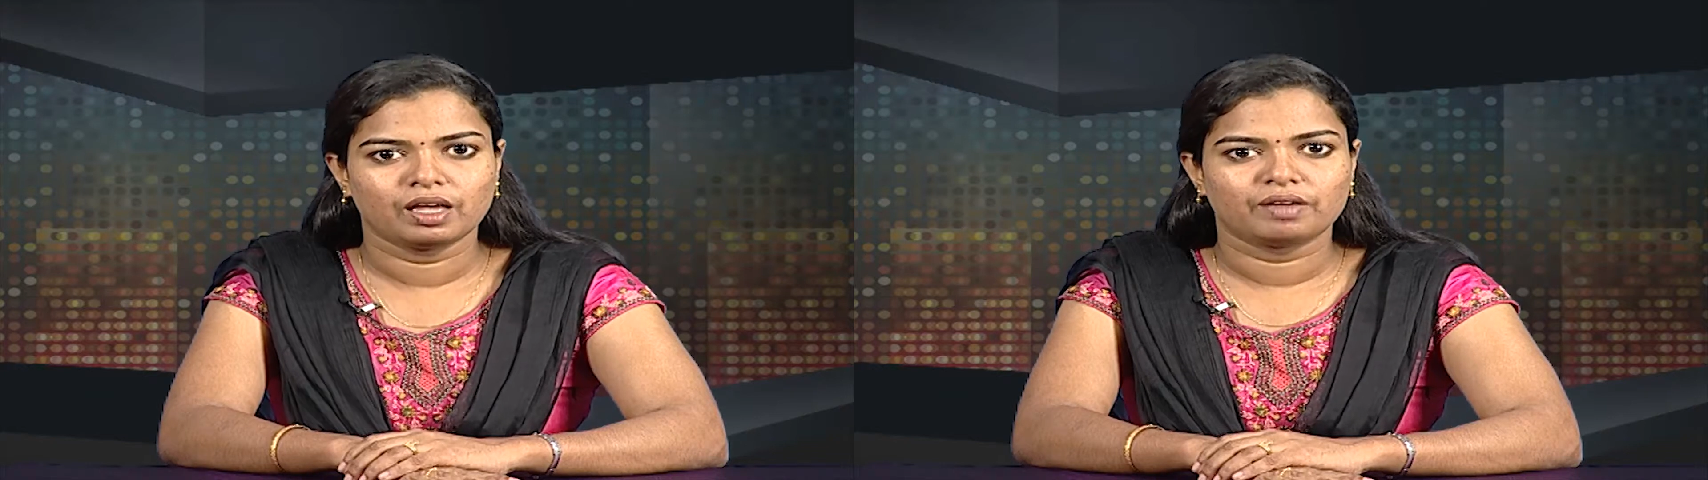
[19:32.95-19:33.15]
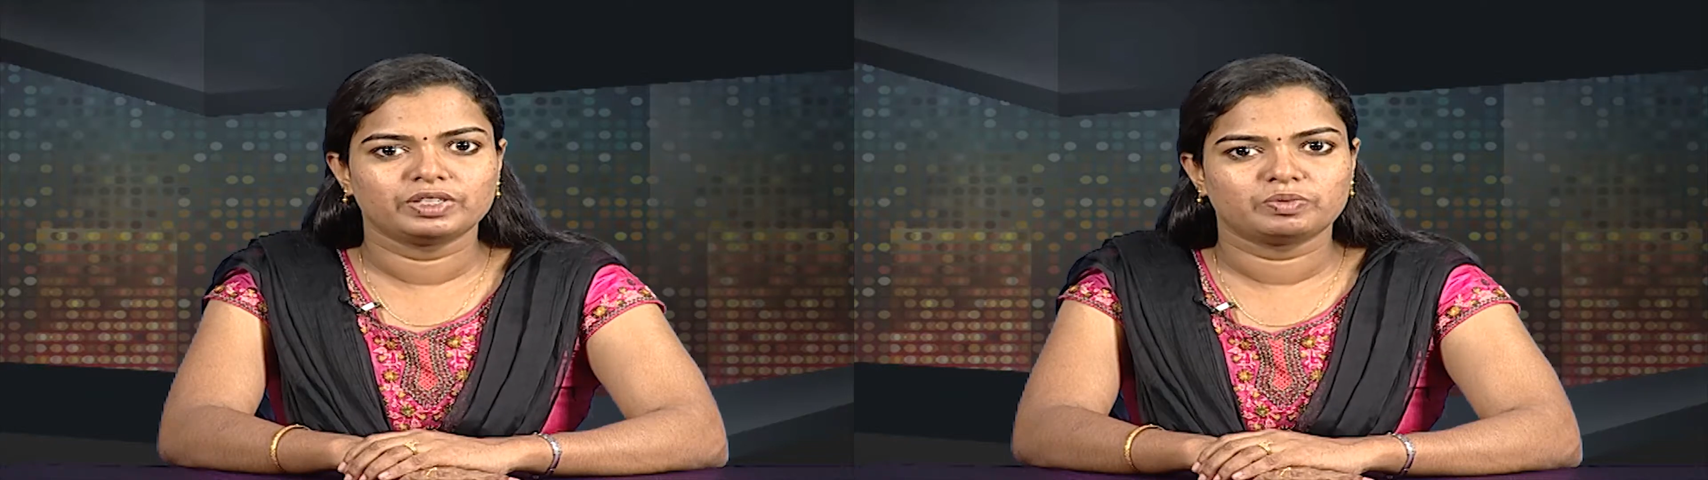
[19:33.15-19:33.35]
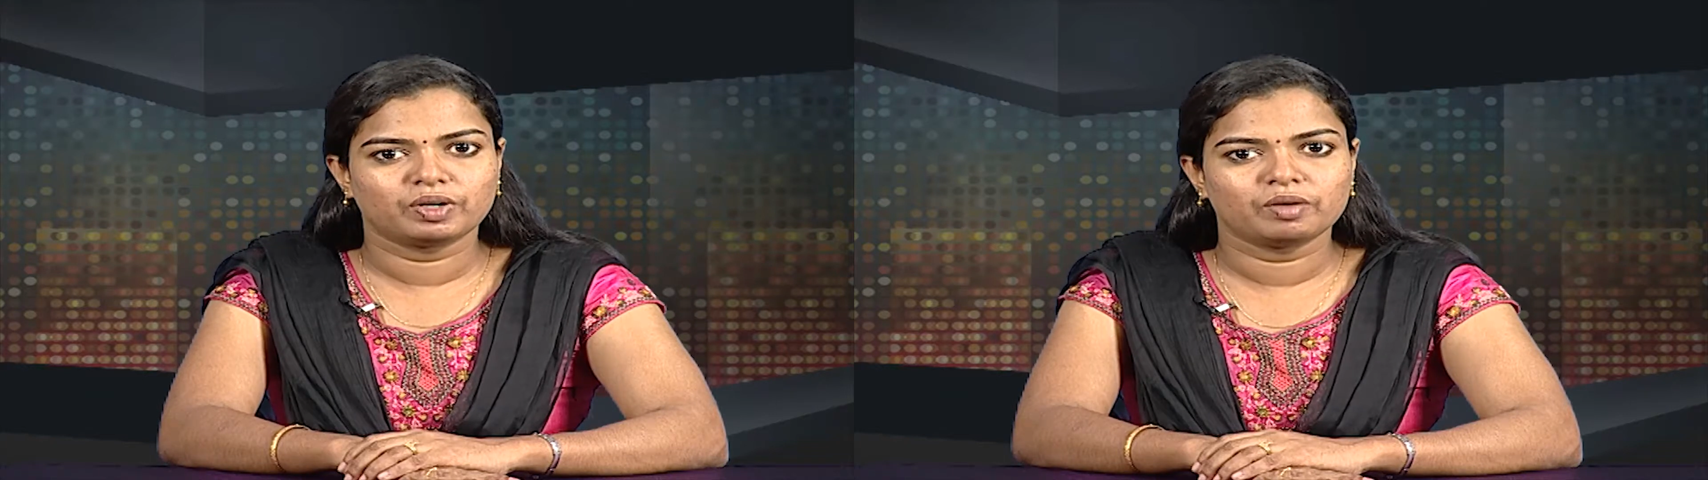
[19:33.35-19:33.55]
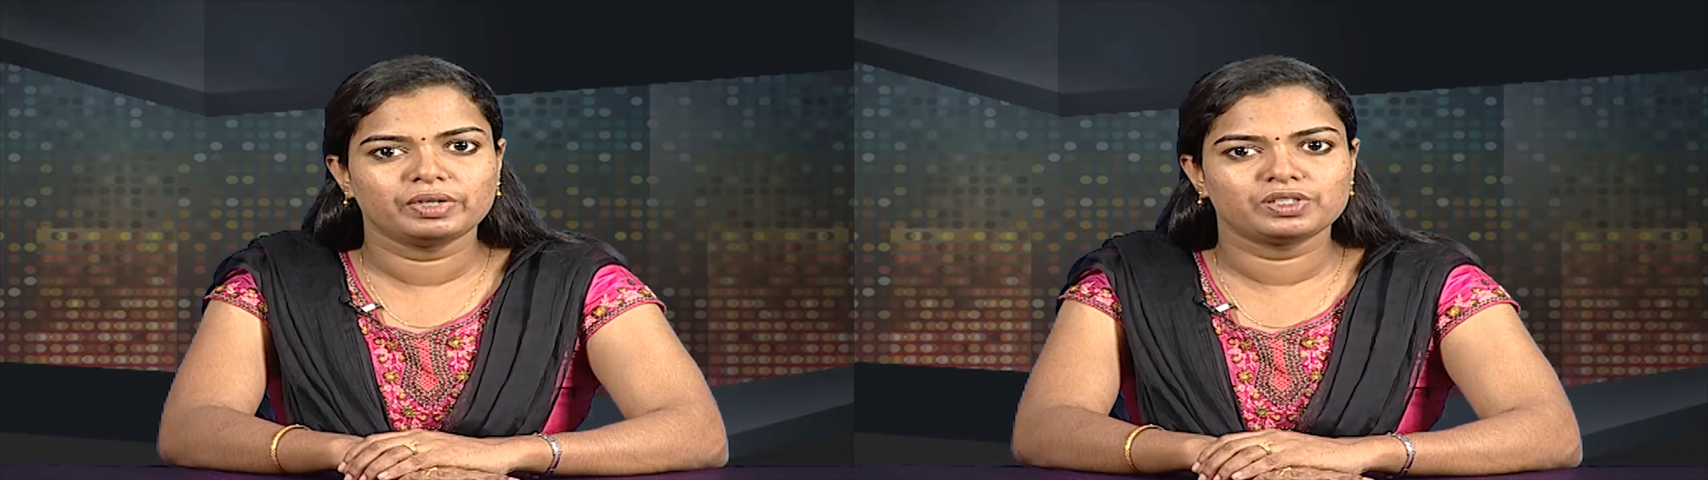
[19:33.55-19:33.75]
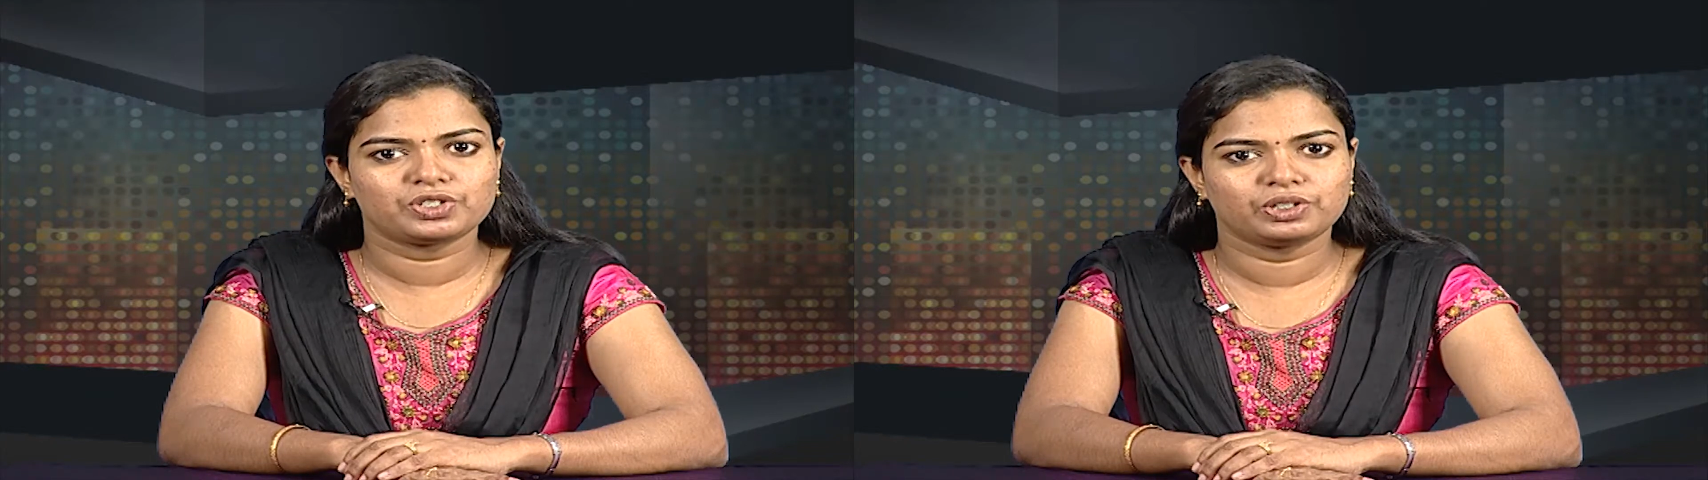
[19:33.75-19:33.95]
which
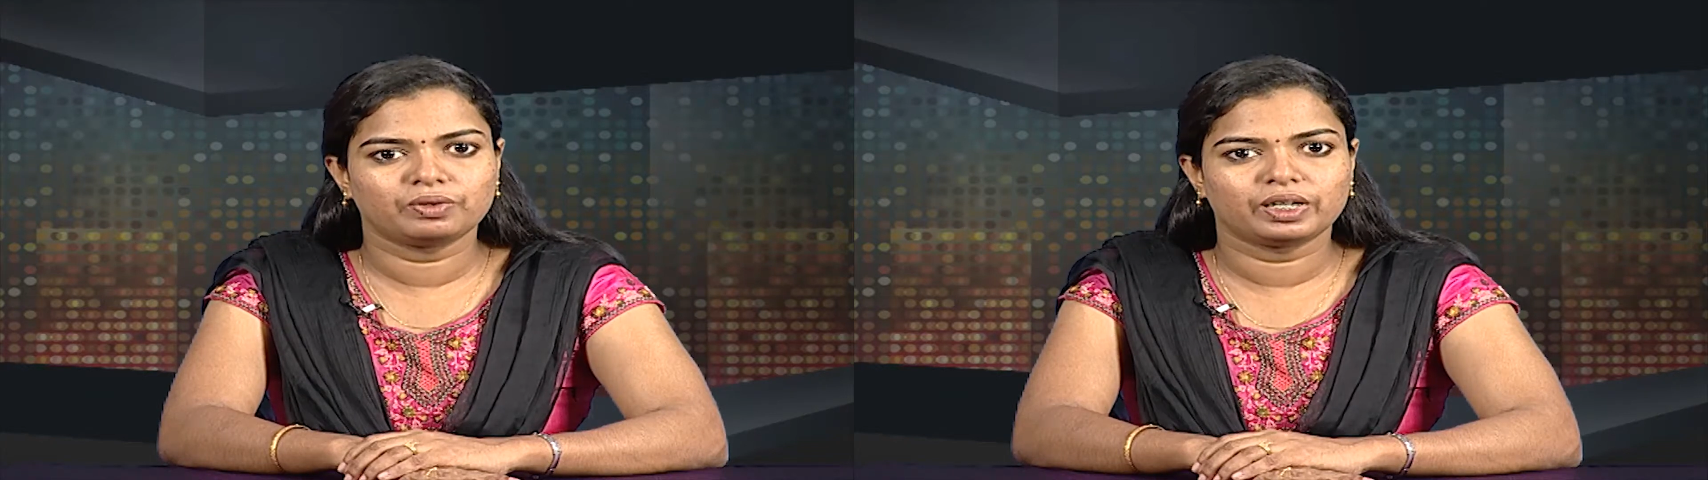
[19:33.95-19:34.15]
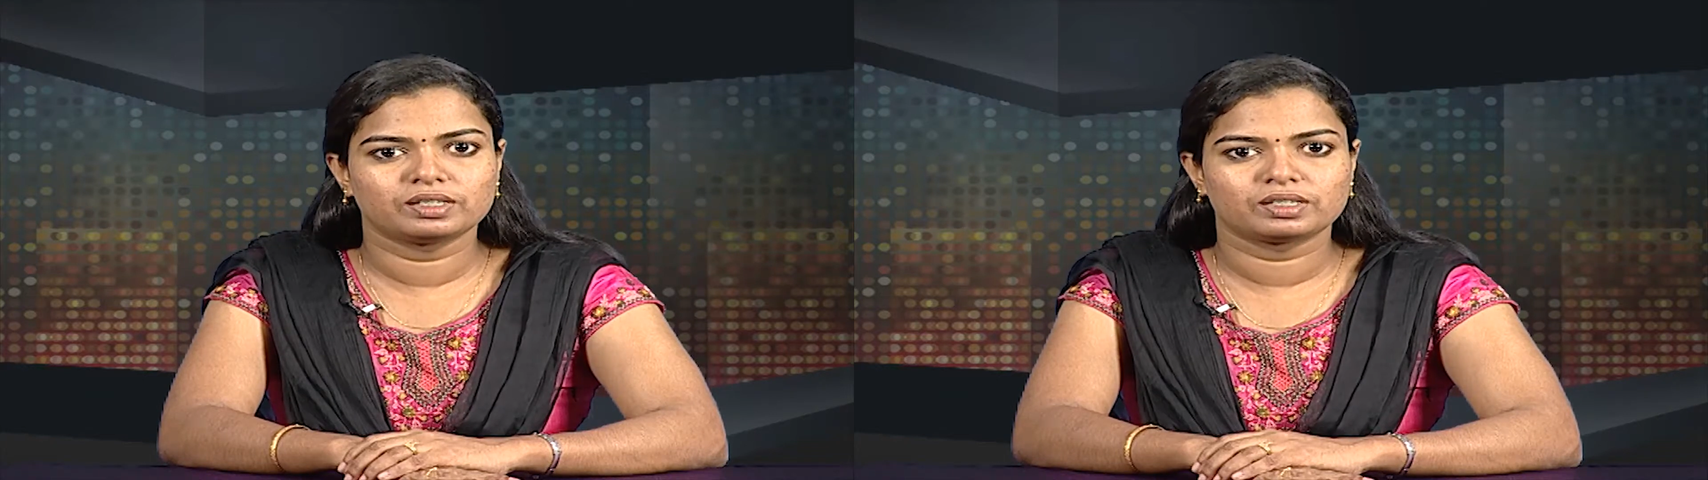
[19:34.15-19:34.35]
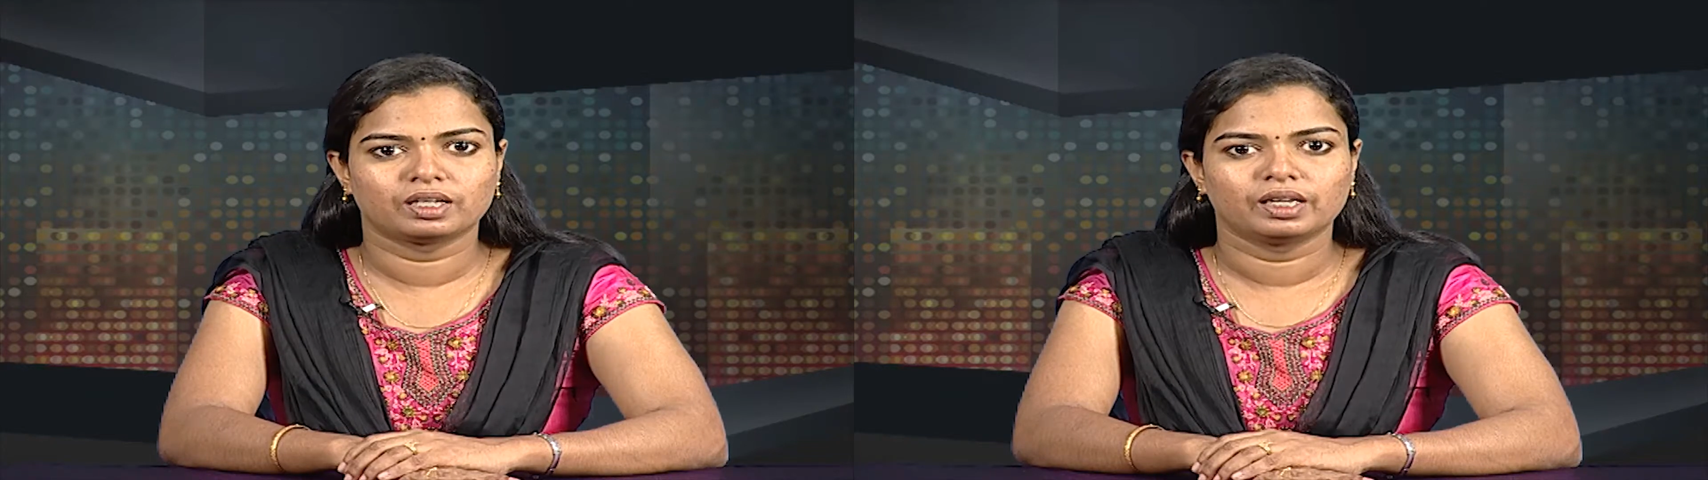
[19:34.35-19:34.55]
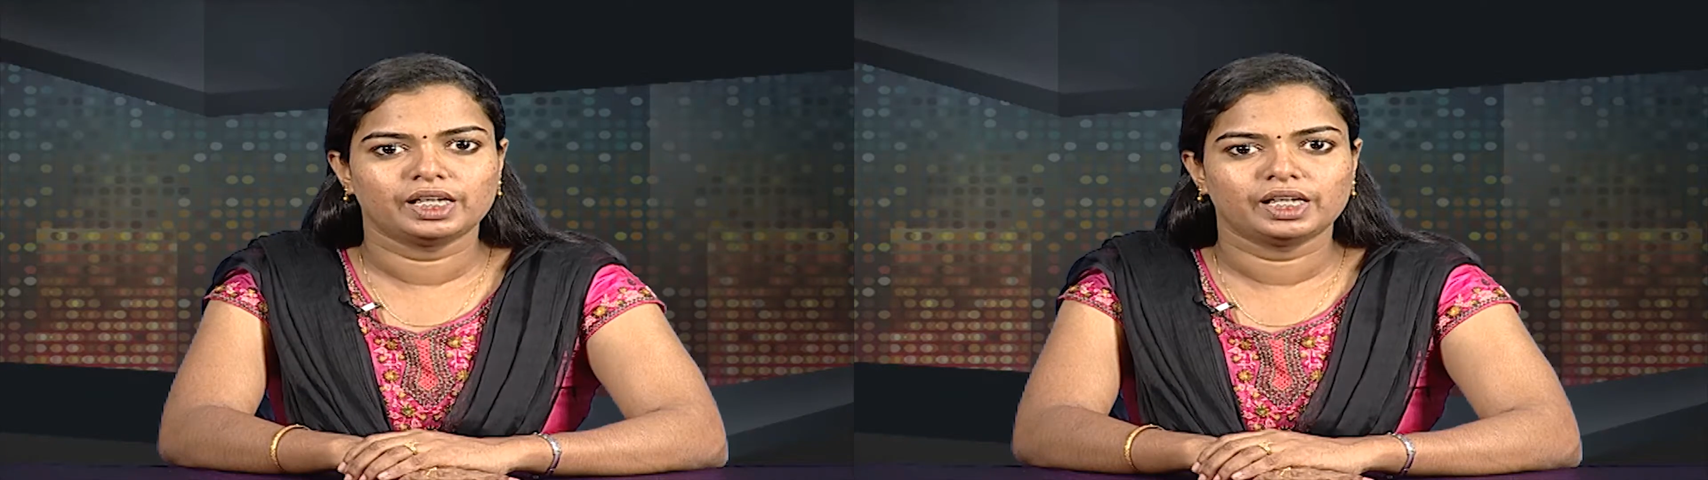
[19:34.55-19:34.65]
permits students